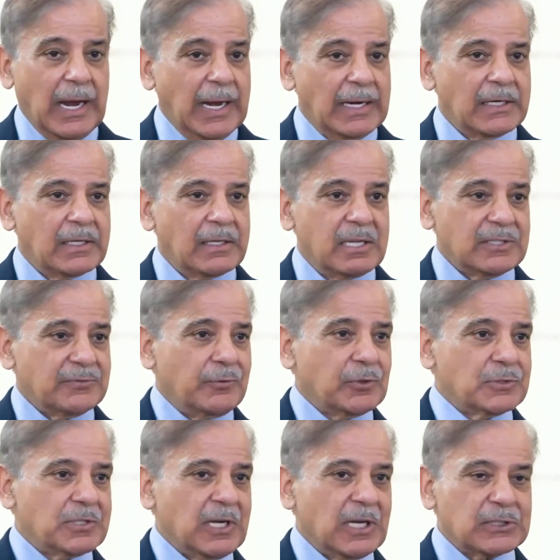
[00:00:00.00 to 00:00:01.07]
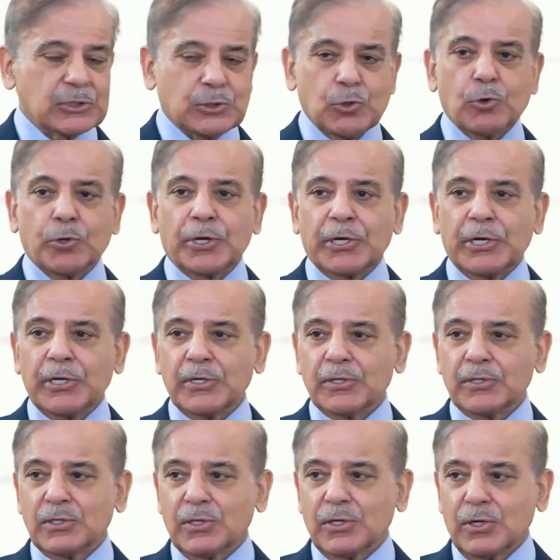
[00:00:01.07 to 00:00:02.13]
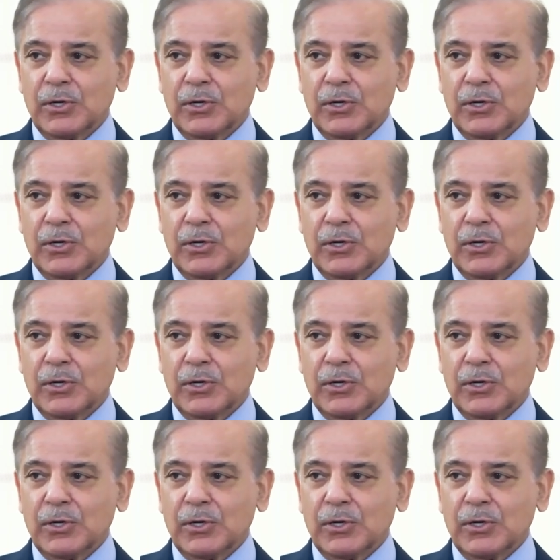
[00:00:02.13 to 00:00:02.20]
and this was a story